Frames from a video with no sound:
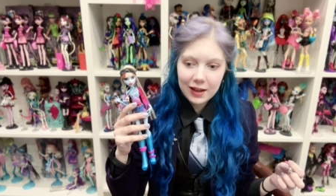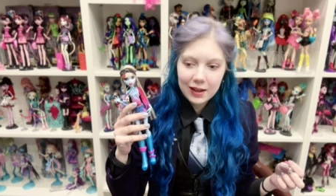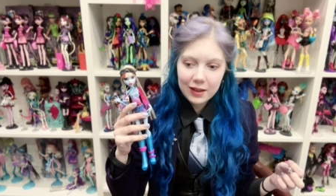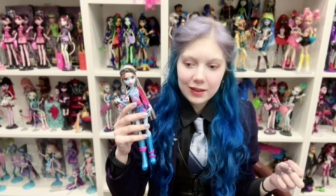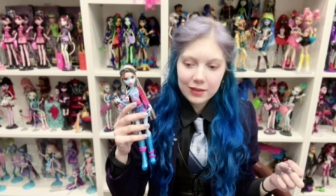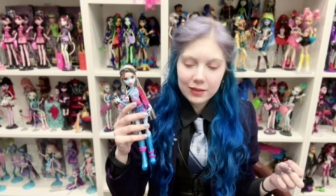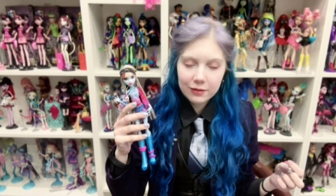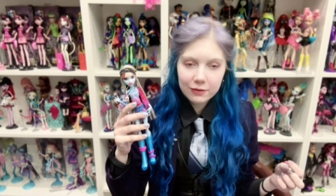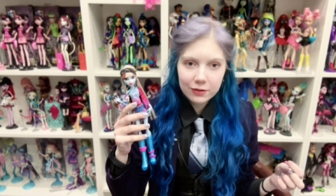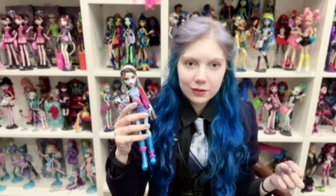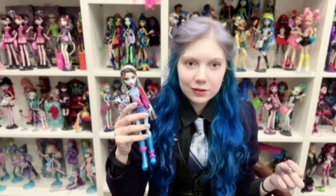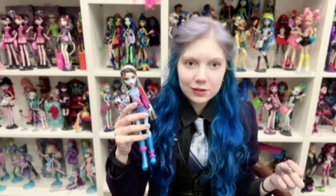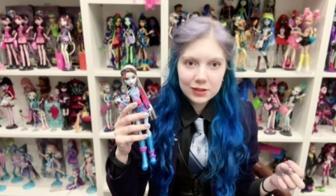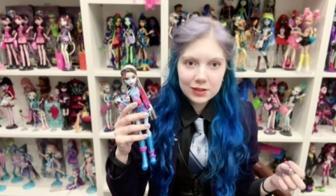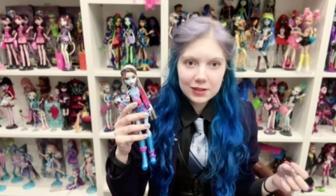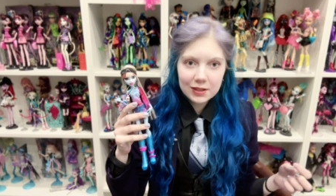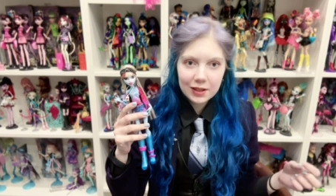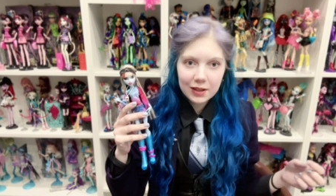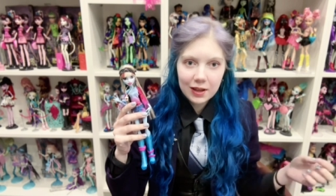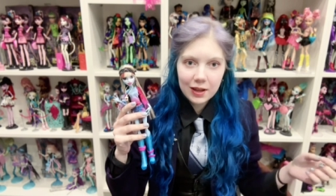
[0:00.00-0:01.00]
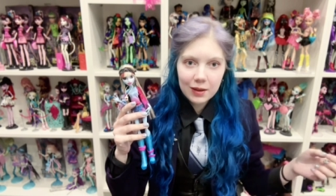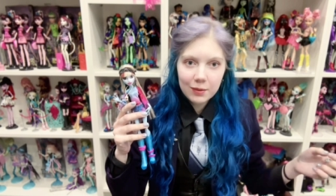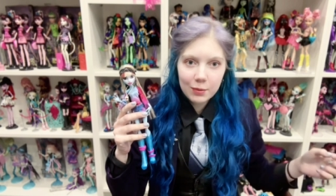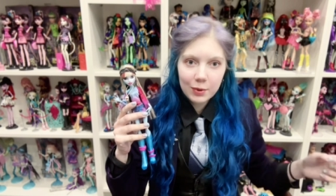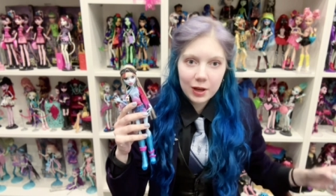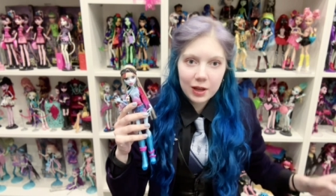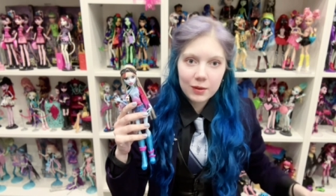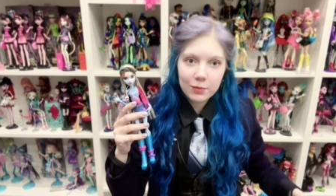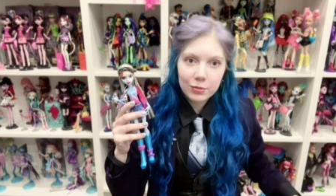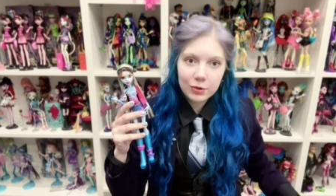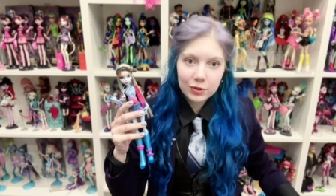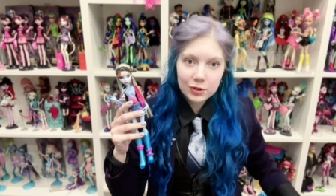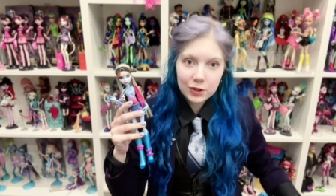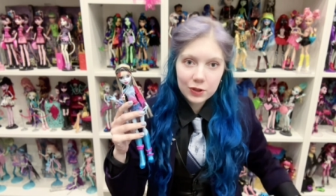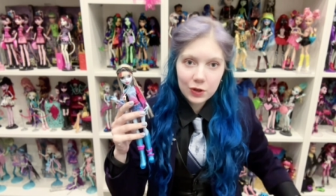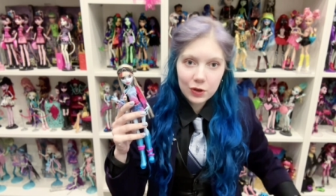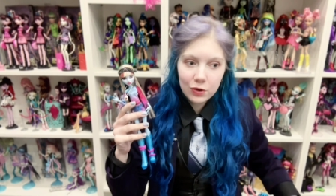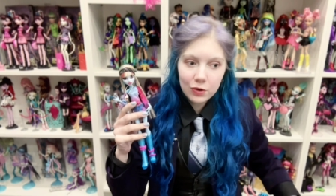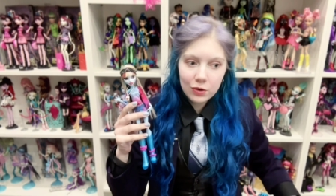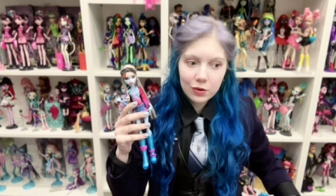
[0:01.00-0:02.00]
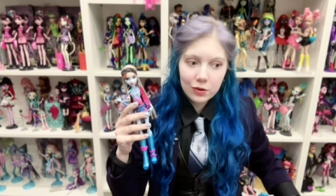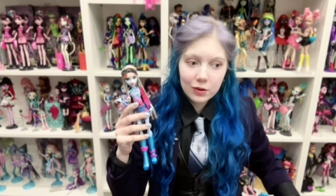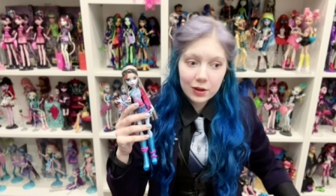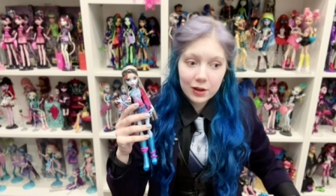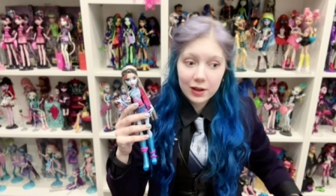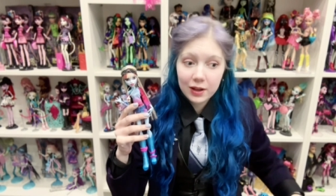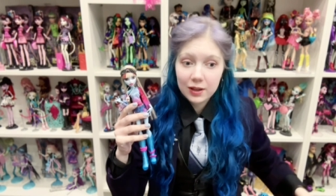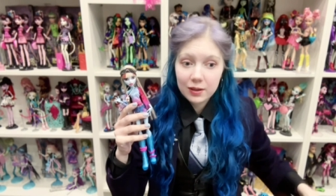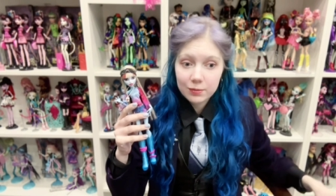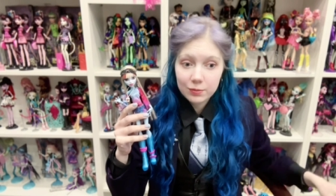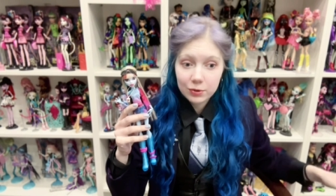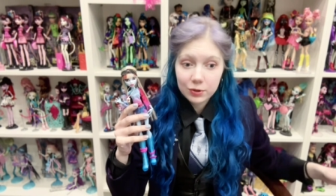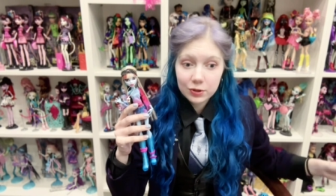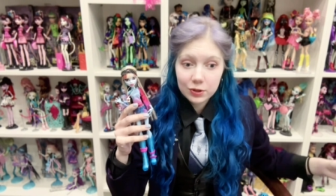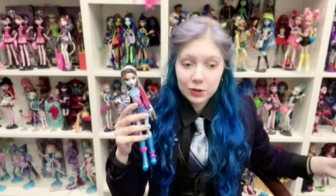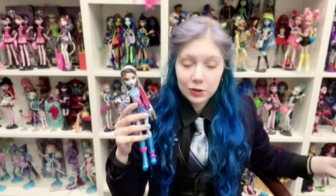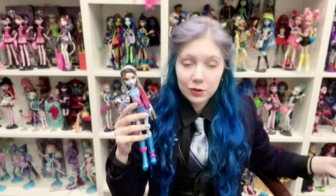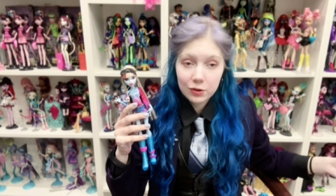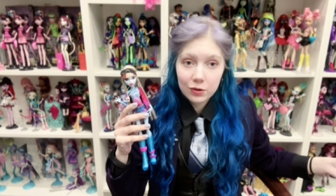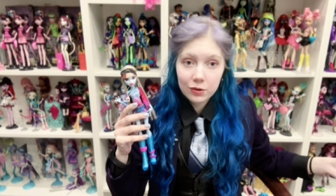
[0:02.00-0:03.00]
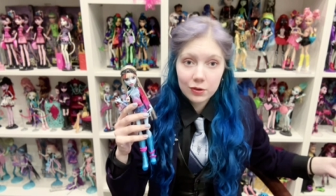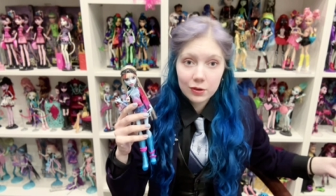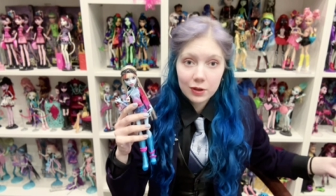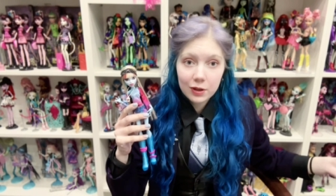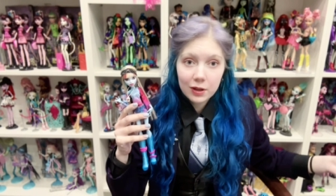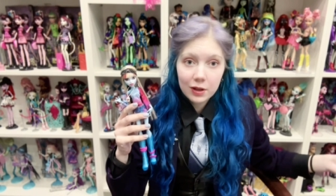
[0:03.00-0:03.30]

The first time I bought her, I bought her